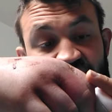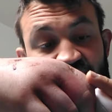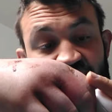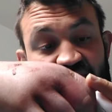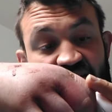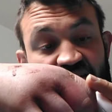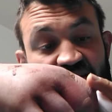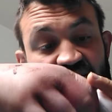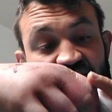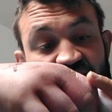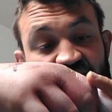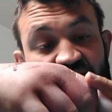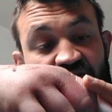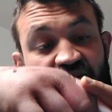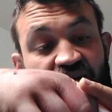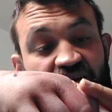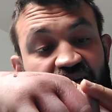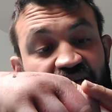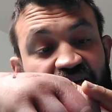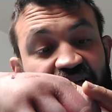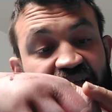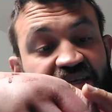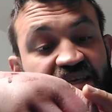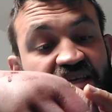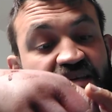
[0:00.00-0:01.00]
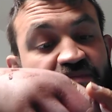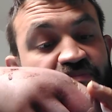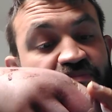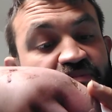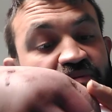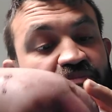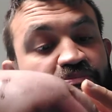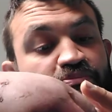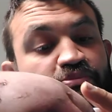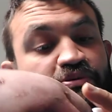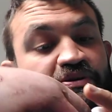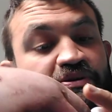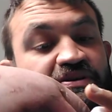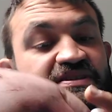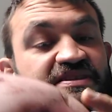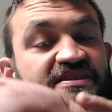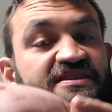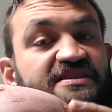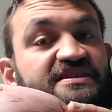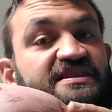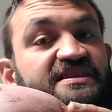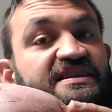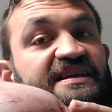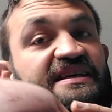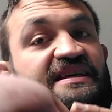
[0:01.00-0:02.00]
Okay, you're not going to keep it
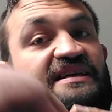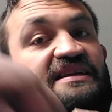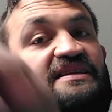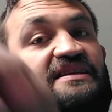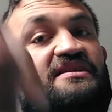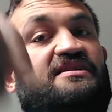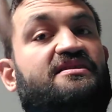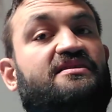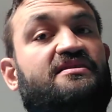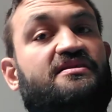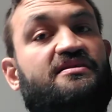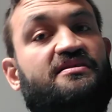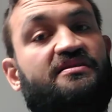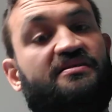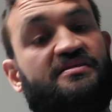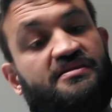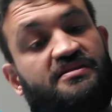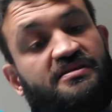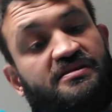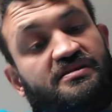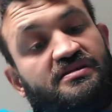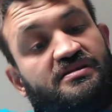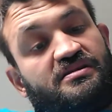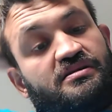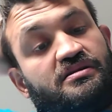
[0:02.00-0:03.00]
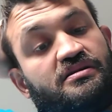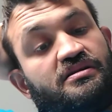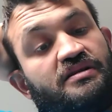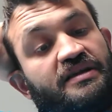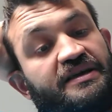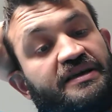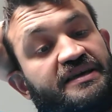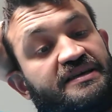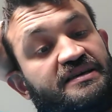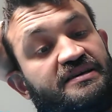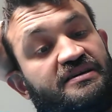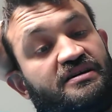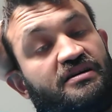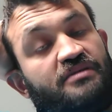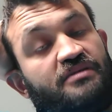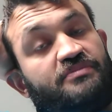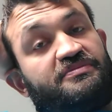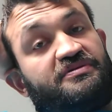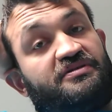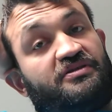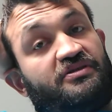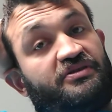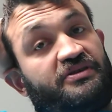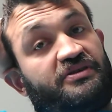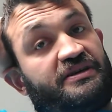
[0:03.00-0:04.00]
pristine like it comes
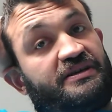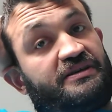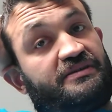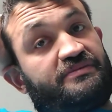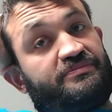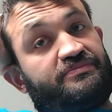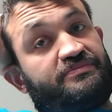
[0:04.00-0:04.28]
looking.